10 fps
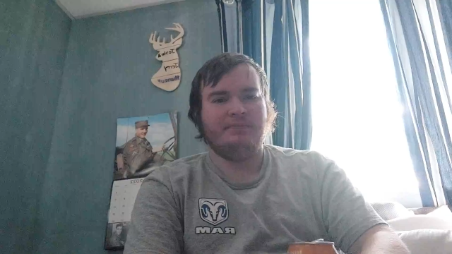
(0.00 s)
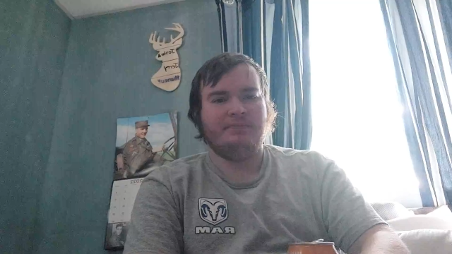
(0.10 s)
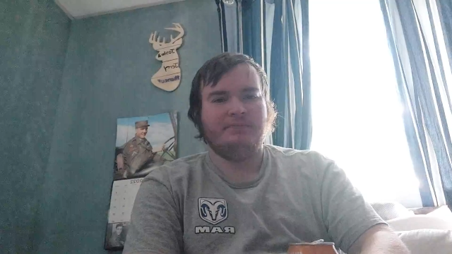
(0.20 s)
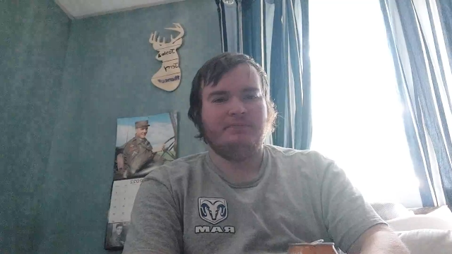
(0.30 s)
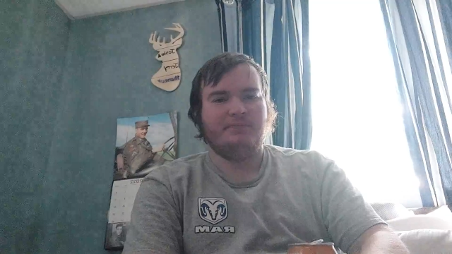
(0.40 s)

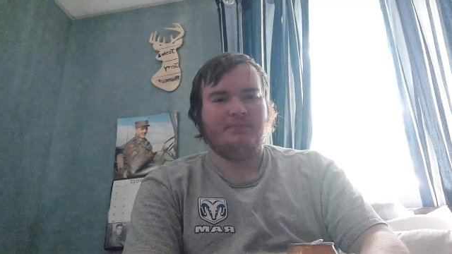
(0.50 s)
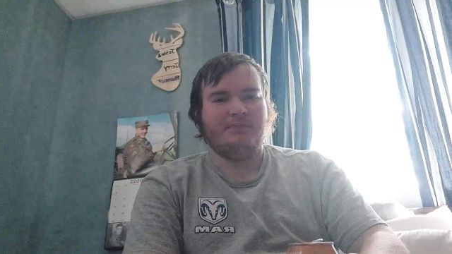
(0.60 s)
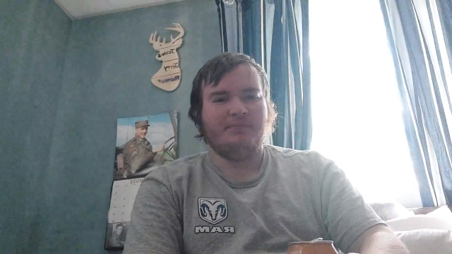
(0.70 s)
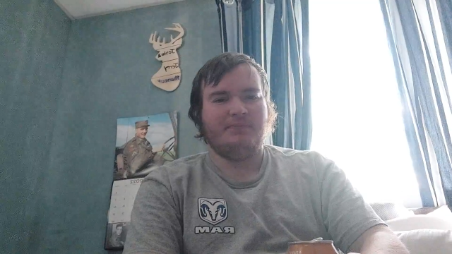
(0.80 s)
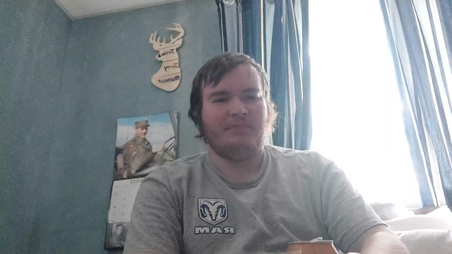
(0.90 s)

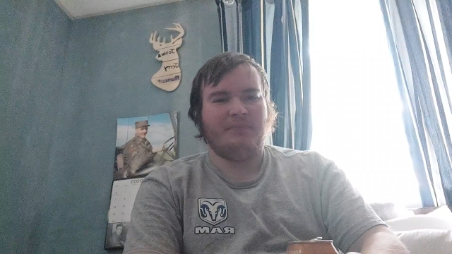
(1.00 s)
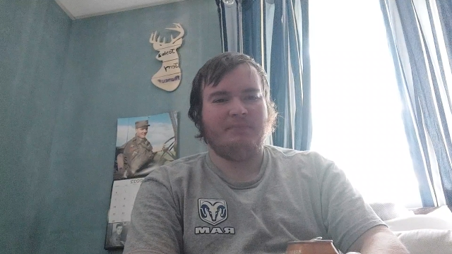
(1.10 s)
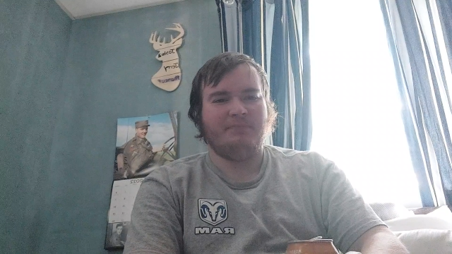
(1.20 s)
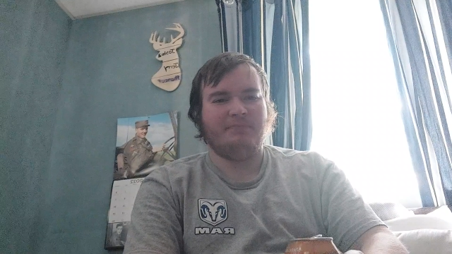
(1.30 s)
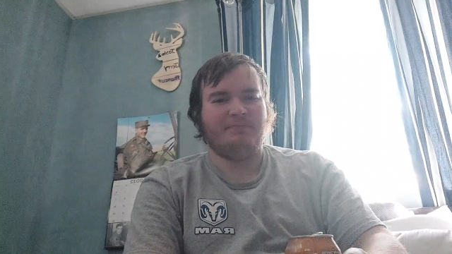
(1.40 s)

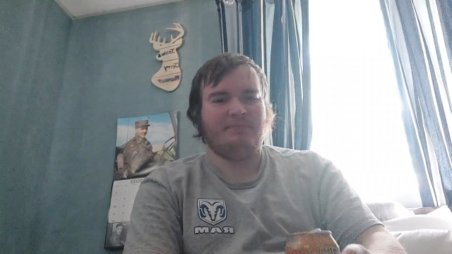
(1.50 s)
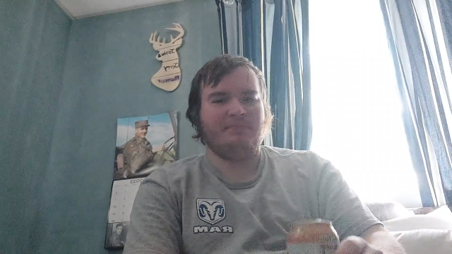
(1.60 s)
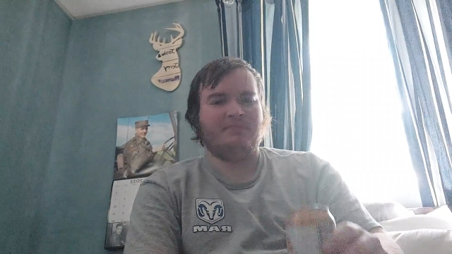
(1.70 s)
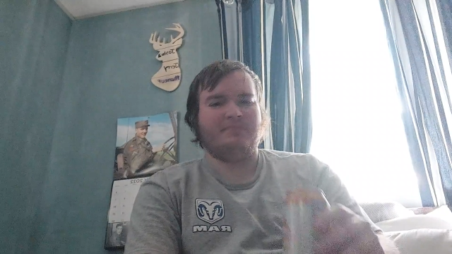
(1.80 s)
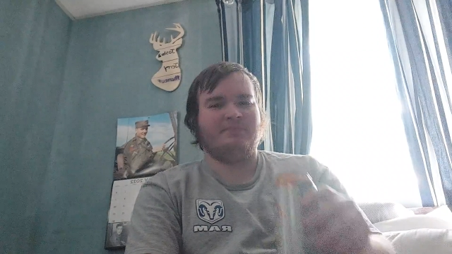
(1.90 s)

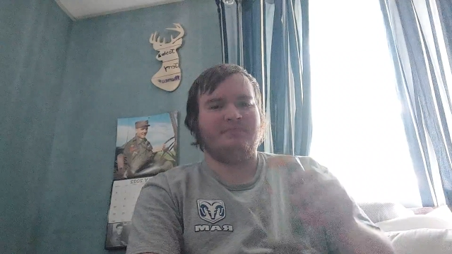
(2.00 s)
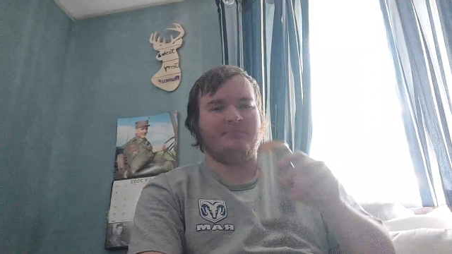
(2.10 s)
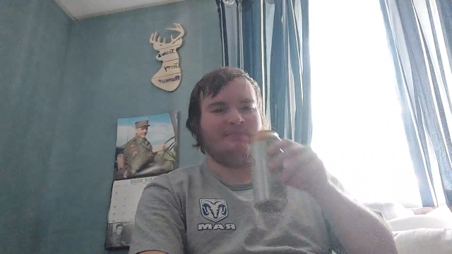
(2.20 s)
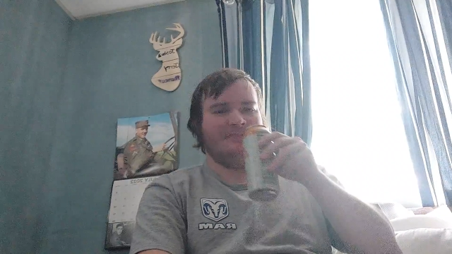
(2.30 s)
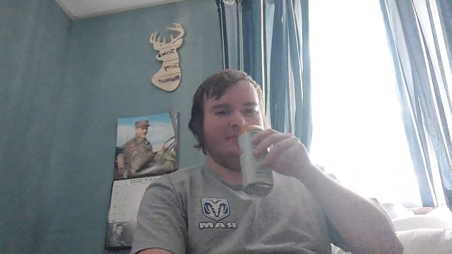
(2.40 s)

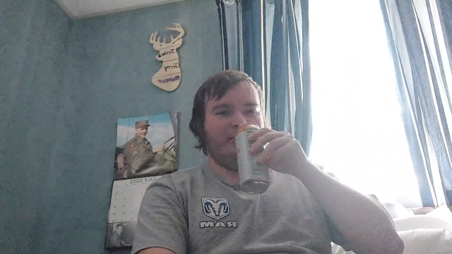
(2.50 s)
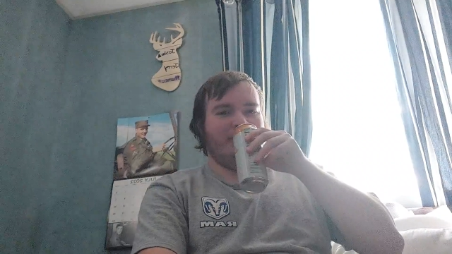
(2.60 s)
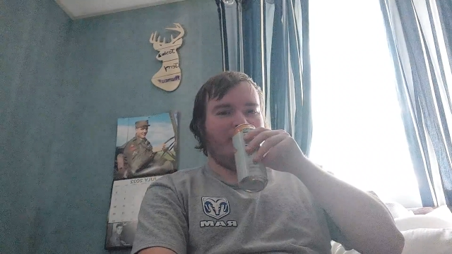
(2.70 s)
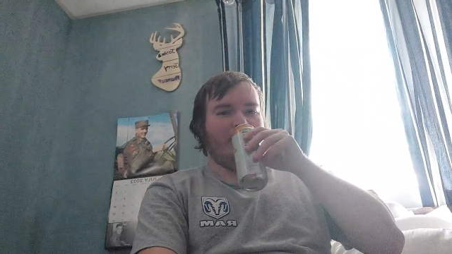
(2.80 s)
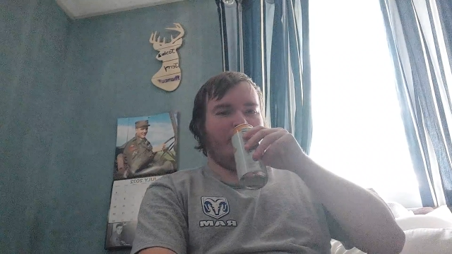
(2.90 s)

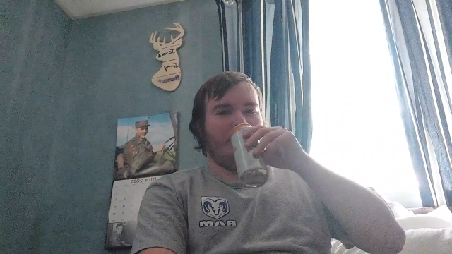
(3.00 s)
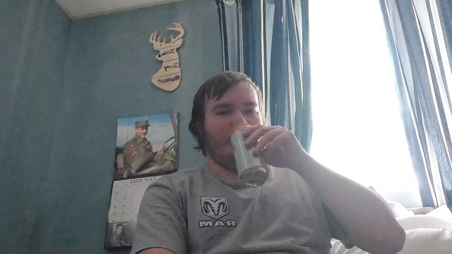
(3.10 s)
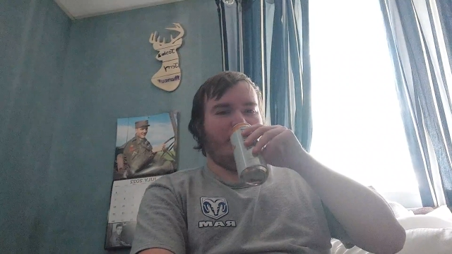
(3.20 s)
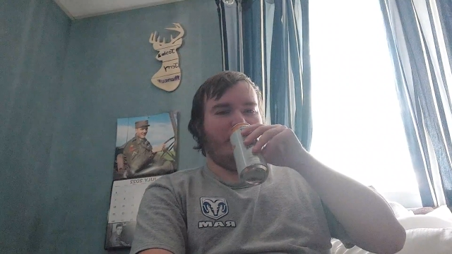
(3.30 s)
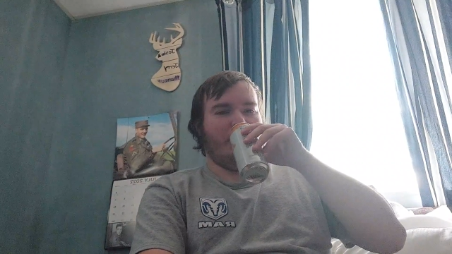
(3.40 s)

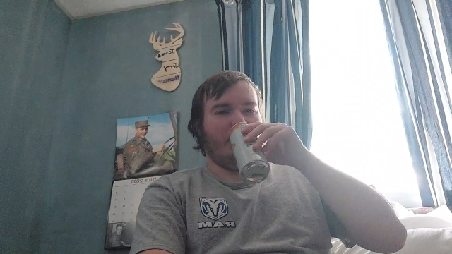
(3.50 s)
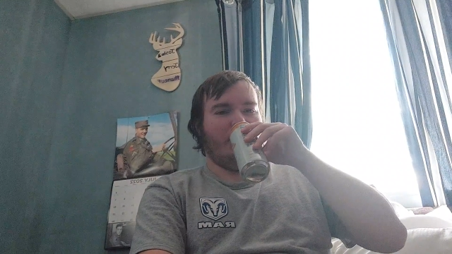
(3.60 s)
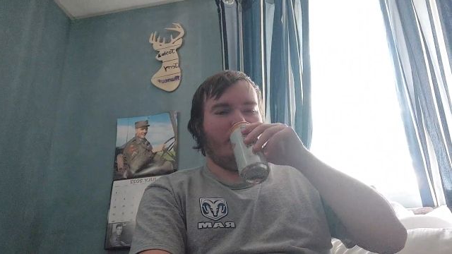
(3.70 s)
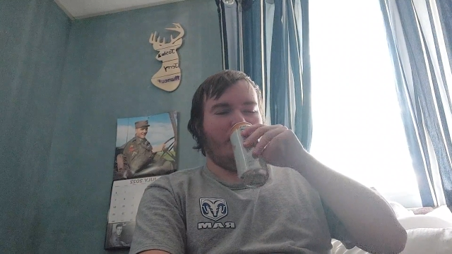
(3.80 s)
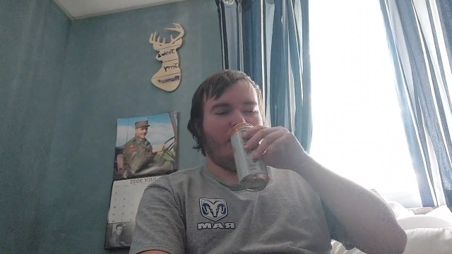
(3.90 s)

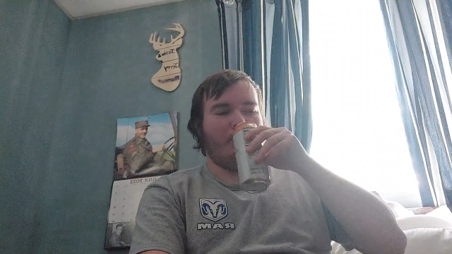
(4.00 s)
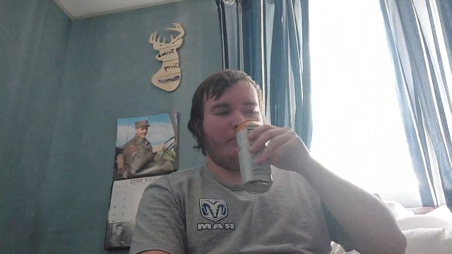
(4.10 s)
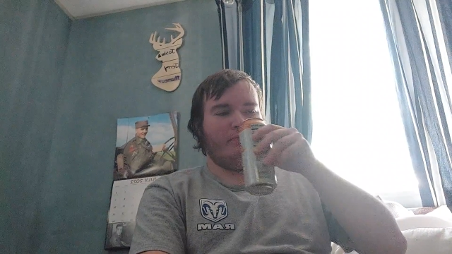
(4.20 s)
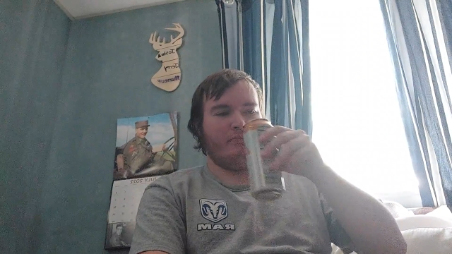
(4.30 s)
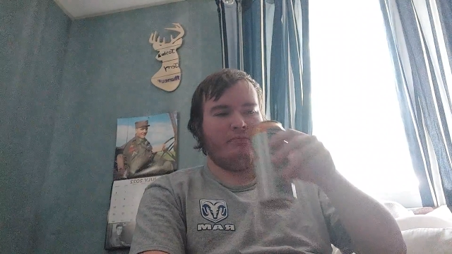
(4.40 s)

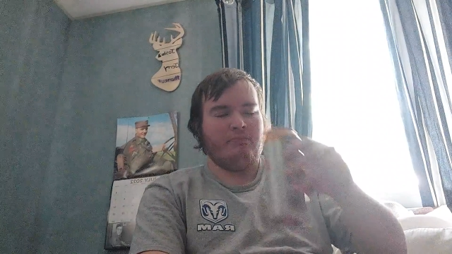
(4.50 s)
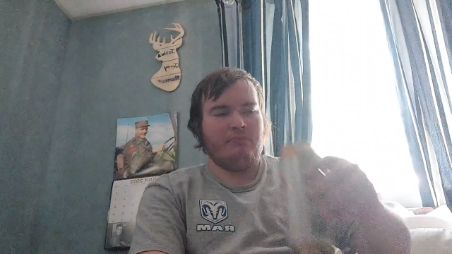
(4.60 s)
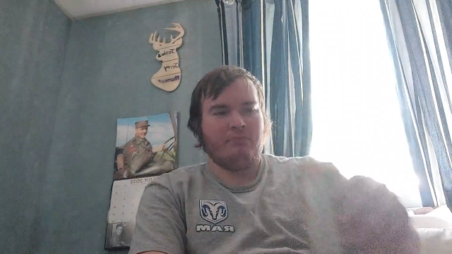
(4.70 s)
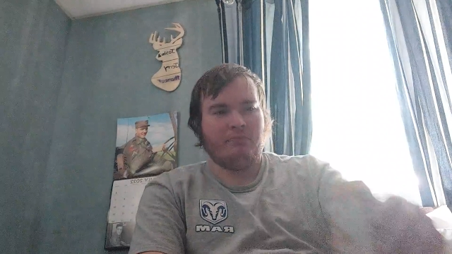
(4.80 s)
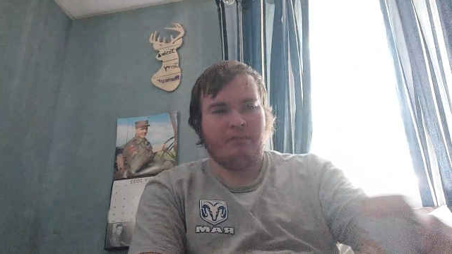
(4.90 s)

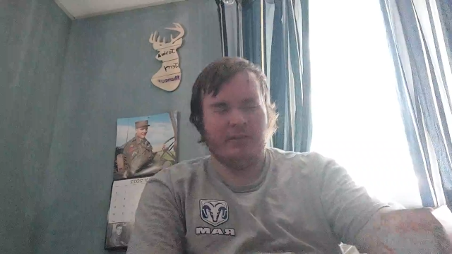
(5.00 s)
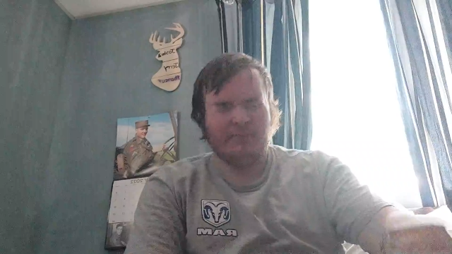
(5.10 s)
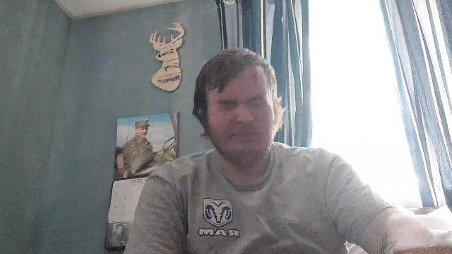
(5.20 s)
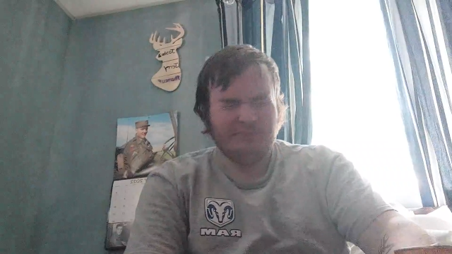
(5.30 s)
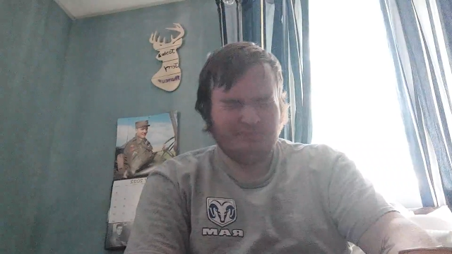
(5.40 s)

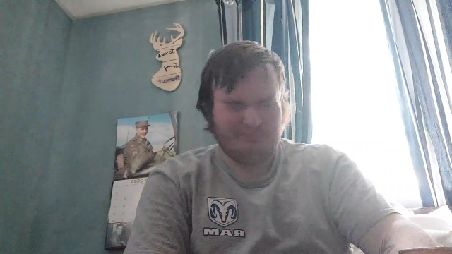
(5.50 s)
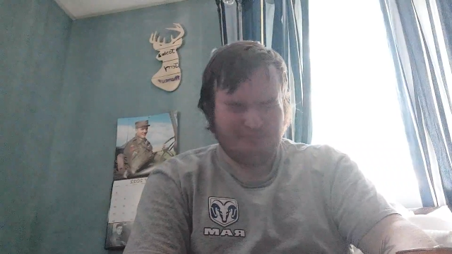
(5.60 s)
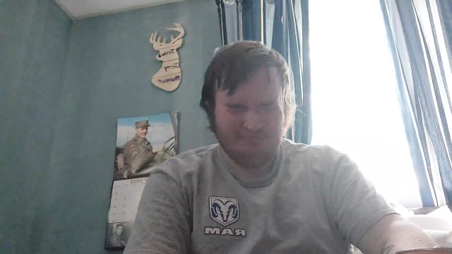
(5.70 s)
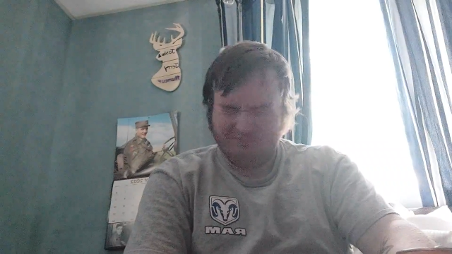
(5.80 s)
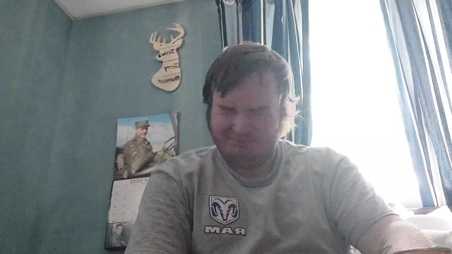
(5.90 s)

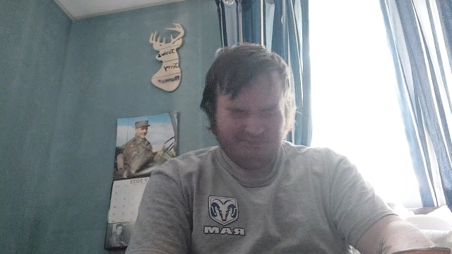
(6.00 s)
(silence)